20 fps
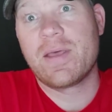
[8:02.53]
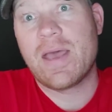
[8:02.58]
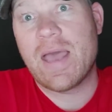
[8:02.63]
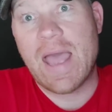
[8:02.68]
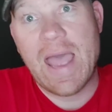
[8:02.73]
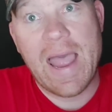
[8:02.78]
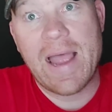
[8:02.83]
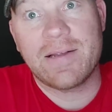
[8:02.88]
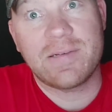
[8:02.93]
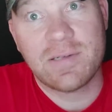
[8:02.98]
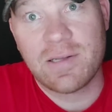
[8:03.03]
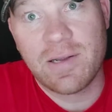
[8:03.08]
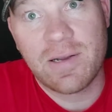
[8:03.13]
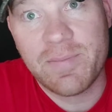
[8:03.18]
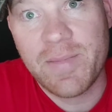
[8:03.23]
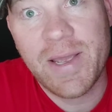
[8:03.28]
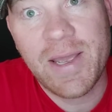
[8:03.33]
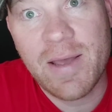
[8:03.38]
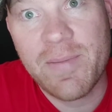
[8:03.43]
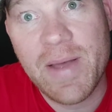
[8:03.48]
hassling
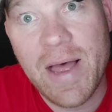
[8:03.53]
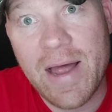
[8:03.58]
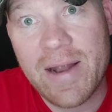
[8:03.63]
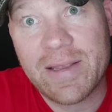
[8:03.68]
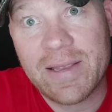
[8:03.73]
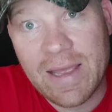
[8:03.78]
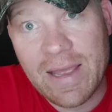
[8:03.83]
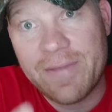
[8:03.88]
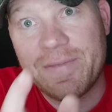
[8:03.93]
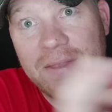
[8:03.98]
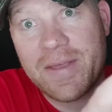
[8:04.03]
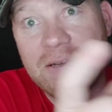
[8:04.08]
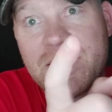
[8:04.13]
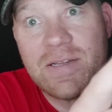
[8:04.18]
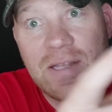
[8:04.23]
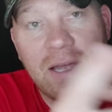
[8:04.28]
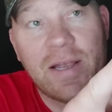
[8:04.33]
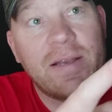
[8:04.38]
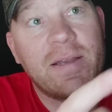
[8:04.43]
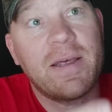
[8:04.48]
me about getting this
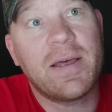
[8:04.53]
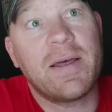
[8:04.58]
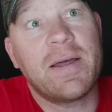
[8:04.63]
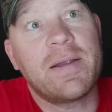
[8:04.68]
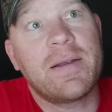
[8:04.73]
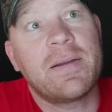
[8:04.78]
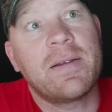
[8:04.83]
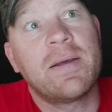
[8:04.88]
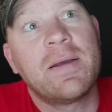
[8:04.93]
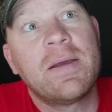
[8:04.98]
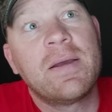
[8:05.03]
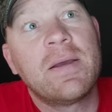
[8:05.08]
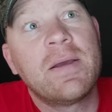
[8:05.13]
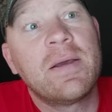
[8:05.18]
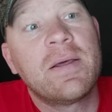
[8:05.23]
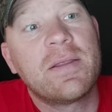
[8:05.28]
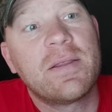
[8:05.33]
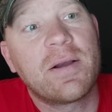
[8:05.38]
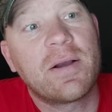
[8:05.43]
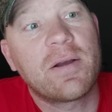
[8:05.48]
thing
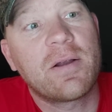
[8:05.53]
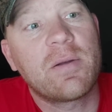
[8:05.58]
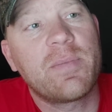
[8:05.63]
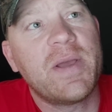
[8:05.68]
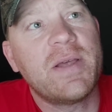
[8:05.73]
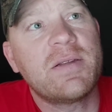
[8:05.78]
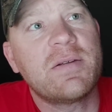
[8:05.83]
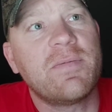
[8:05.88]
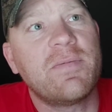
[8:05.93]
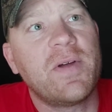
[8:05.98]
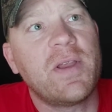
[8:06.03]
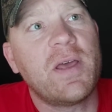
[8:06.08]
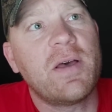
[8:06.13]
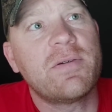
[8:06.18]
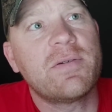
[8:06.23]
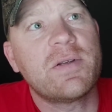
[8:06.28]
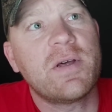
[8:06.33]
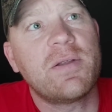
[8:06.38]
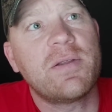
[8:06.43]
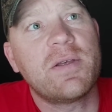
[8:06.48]
done. There are going to be some
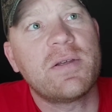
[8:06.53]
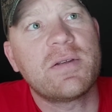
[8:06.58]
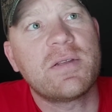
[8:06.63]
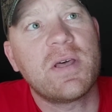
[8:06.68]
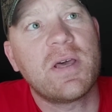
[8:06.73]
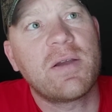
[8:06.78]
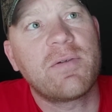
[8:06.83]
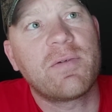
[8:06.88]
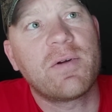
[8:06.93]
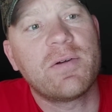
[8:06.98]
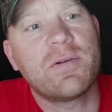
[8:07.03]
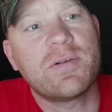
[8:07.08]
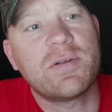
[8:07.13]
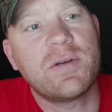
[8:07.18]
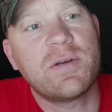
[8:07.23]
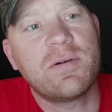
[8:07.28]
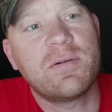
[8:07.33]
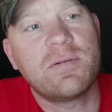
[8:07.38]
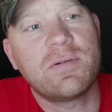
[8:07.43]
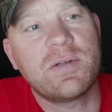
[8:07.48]
videos on this thing real
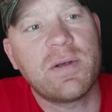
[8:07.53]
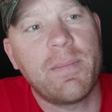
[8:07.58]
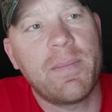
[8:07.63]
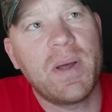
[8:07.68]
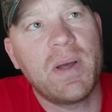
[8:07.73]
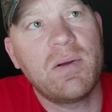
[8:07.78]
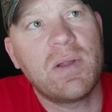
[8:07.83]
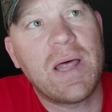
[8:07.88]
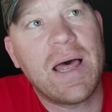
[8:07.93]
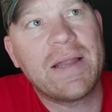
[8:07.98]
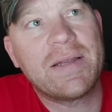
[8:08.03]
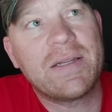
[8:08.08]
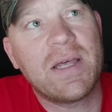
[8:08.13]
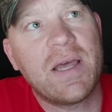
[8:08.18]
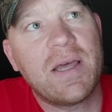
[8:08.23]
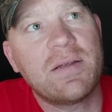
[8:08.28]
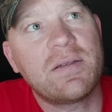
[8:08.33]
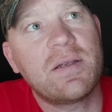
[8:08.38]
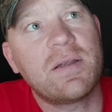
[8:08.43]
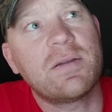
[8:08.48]
soon, some bow light
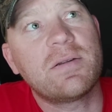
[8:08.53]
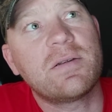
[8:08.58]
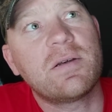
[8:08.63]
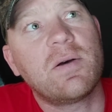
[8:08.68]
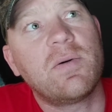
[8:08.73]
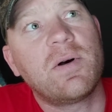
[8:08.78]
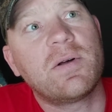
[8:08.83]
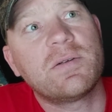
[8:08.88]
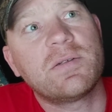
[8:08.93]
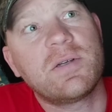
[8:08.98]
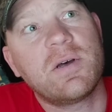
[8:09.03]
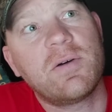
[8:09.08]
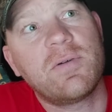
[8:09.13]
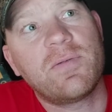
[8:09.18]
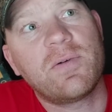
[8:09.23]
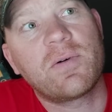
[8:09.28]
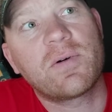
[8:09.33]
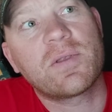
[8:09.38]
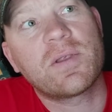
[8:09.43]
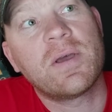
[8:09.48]
testing, so on and so
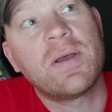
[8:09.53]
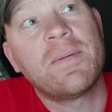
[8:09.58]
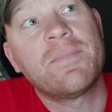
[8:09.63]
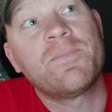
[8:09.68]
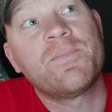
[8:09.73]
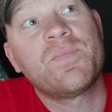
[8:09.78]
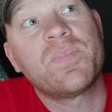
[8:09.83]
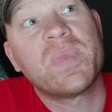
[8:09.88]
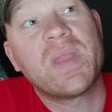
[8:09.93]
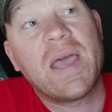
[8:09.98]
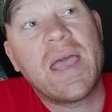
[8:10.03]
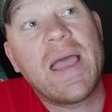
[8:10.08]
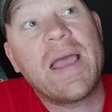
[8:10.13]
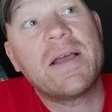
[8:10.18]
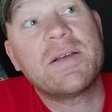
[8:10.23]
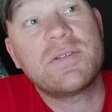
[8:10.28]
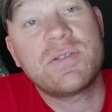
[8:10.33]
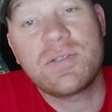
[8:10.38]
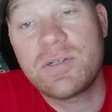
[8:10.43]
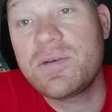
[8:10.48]
forth,
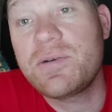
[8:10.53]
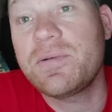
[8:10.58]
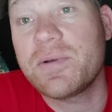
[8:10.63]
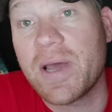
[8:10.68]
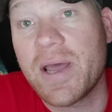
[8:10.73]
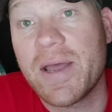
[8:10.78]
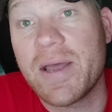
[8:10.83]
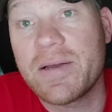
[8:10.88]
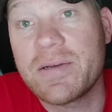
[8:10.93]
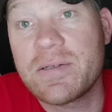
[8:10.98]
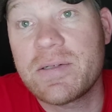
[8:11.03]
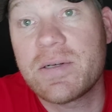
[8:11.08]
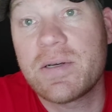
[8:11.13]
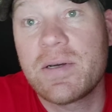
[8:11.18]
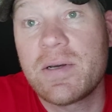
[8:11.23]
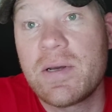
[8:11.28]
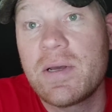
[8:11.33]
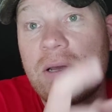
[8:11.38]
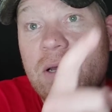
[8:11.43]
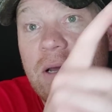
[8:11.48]
as soon as
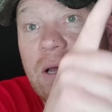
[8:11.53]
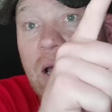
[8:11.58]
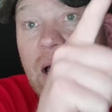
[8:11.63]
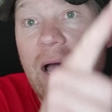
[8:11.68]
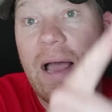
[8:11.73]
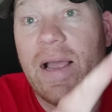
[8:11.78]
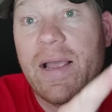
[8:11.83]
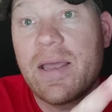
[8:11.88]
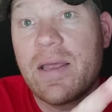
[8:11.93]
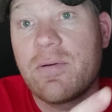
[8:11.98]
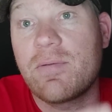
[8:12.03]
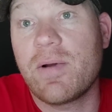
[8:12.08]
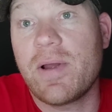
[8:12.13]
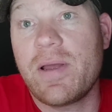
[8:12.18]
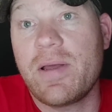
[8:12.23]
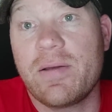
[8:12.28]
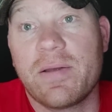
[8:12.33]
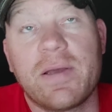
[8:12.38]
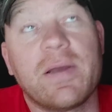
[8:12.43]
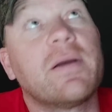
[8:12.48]
I get a
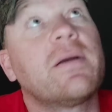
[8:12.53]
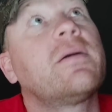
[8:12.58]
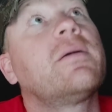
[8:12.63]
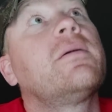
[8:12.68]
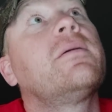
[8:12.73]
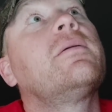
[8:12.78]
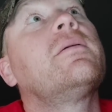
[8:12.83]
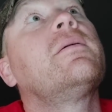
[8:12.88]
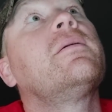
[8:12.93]
rail here.